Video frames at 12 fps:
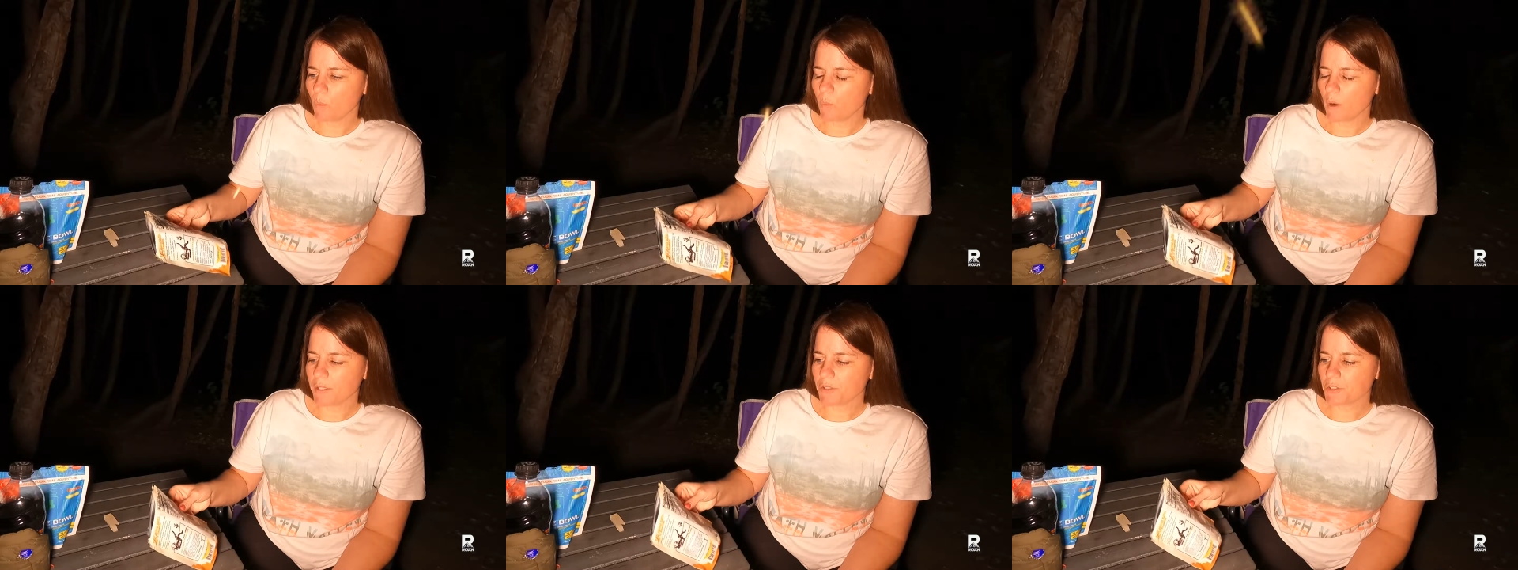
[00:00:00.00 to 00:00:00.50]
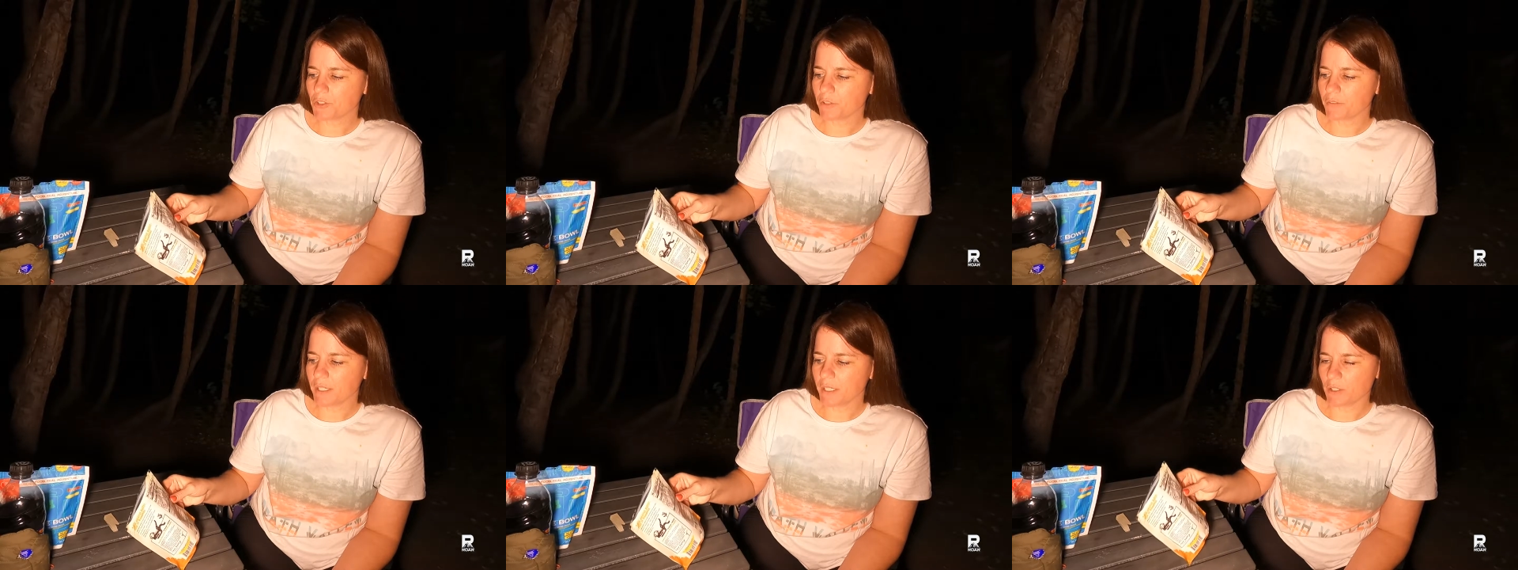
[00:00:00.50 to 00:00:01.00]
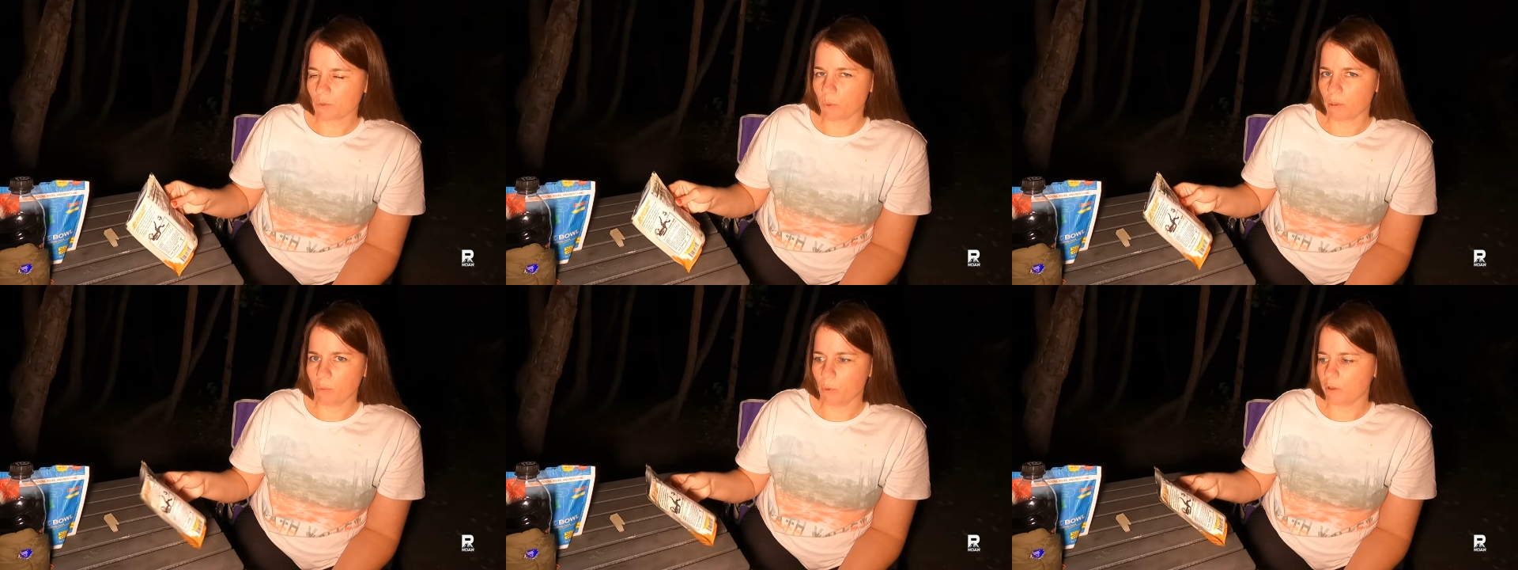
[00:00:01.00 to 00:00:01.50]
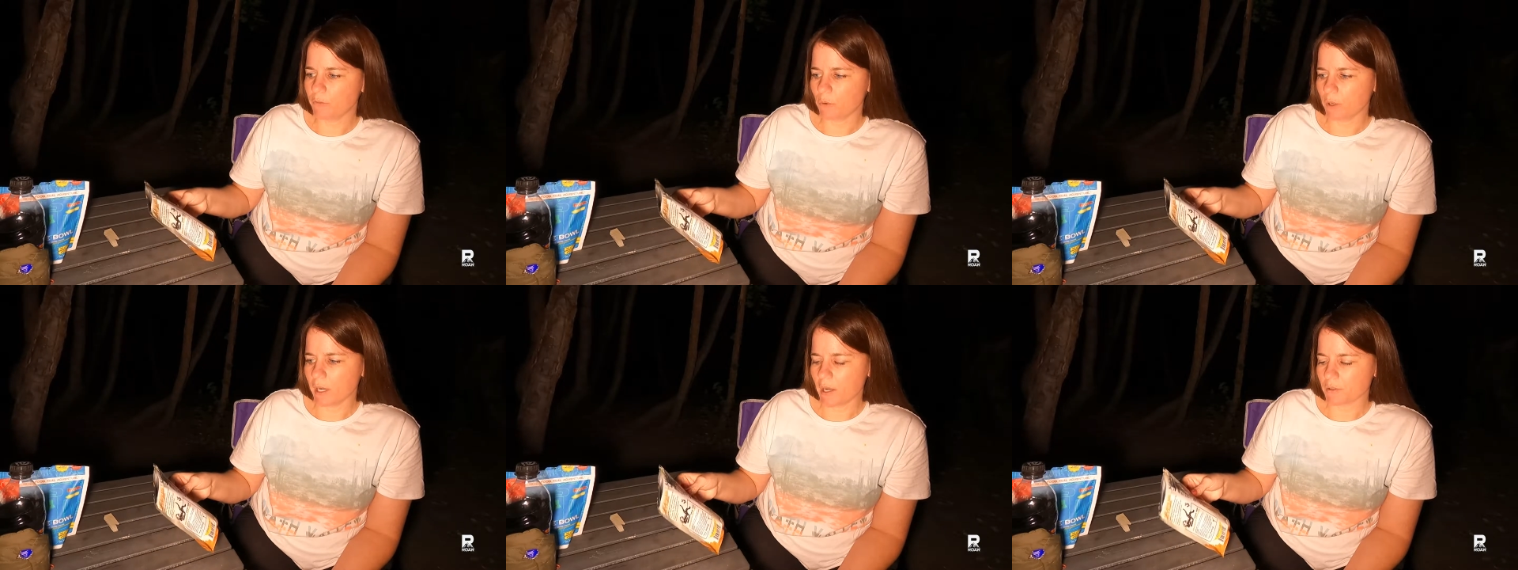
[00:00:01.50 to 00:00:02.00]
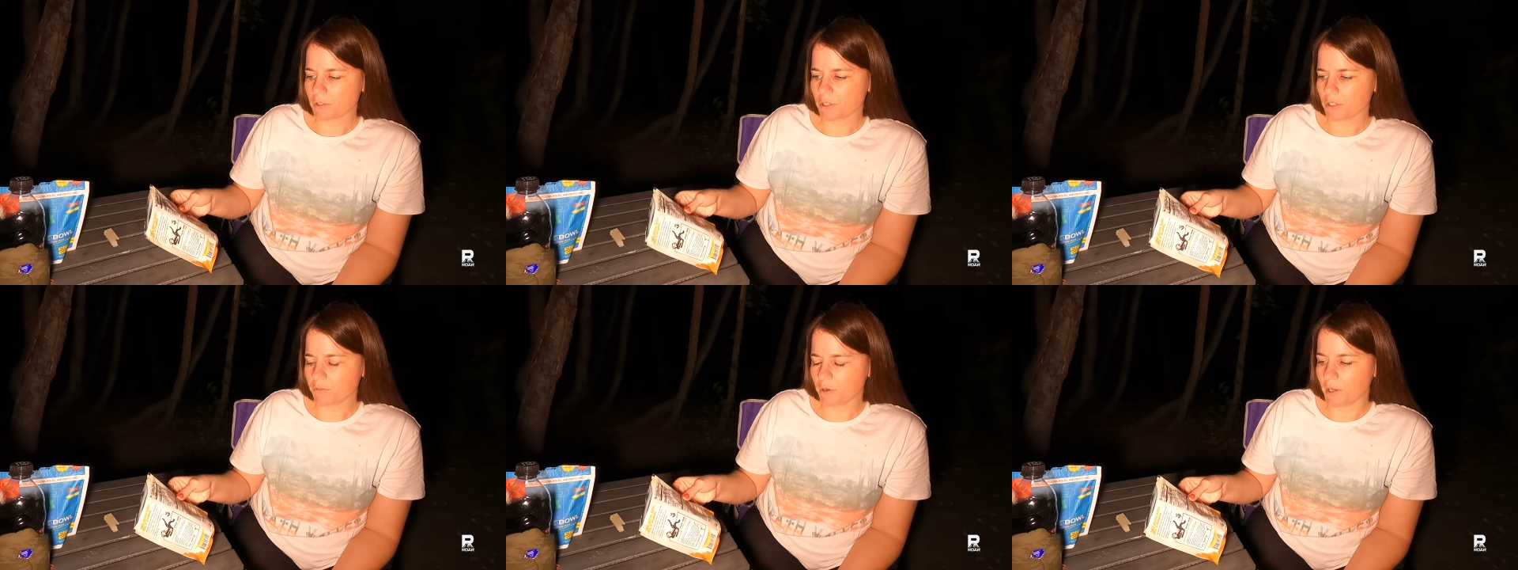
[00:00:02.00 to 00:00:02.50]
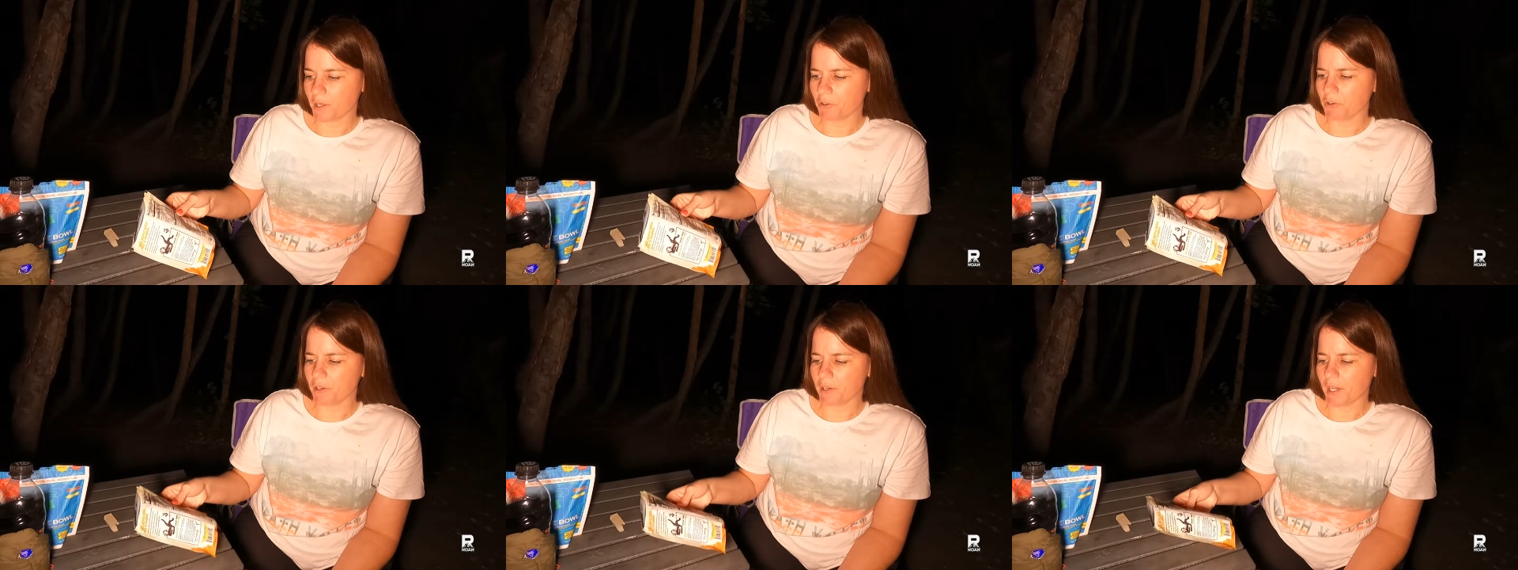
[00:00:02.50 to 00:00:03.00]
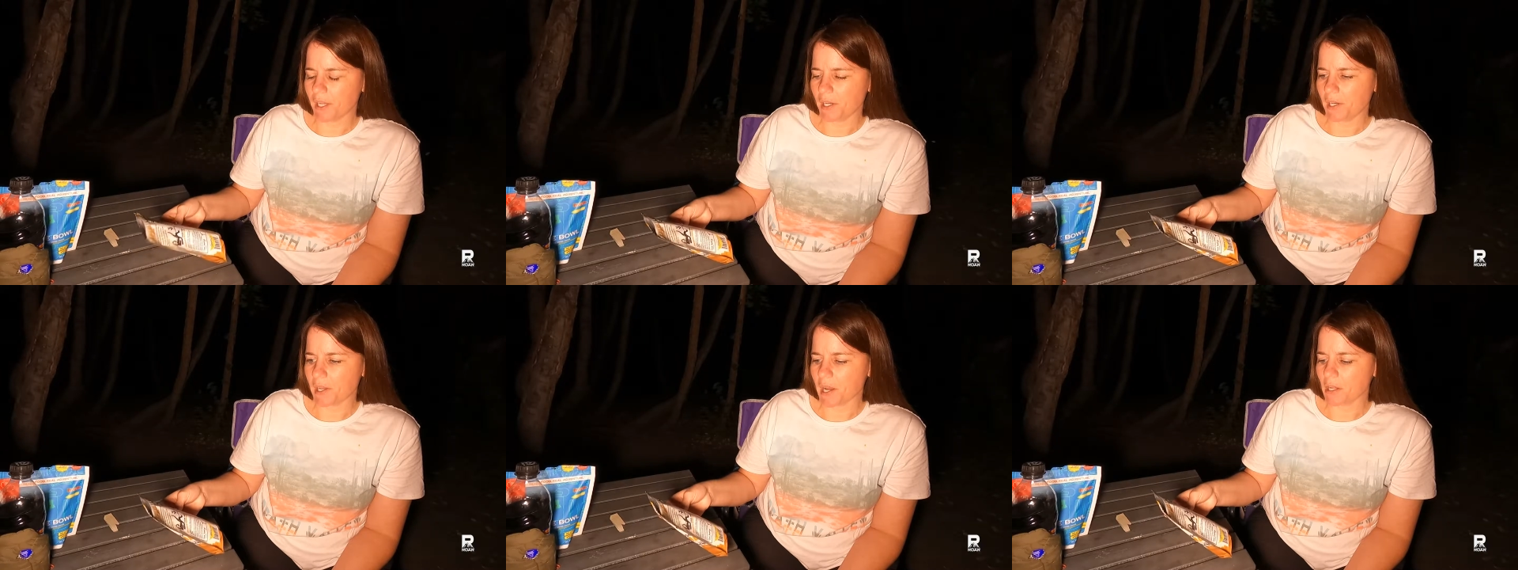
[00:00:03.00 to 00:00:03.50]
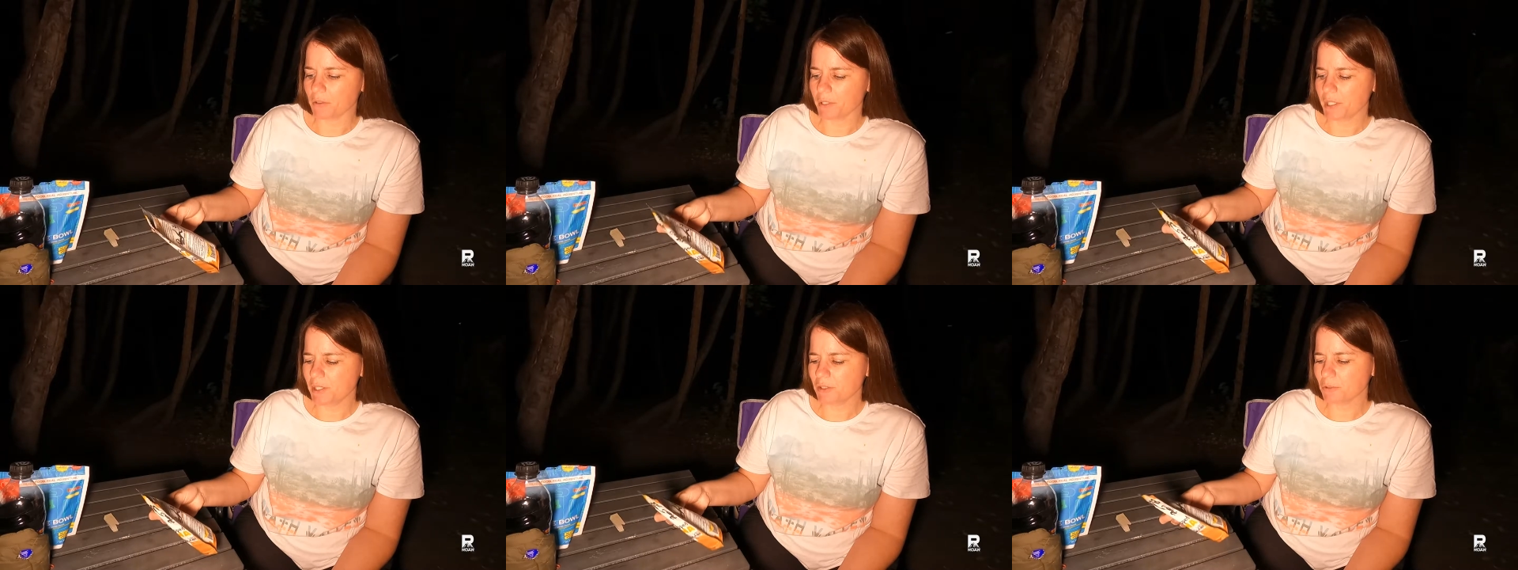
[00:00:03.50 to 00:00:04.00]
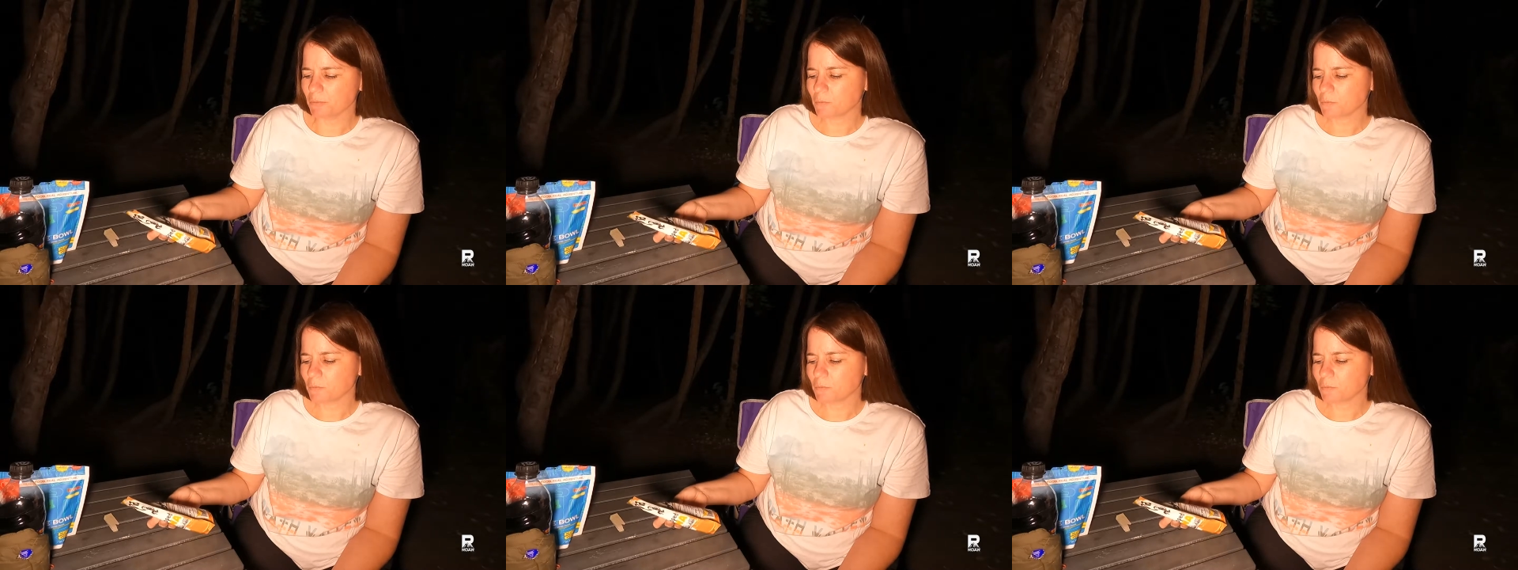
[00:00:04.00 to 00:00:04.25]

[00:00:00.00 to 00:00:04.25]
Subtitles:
One serving is 1.4 ounces for 180 calories.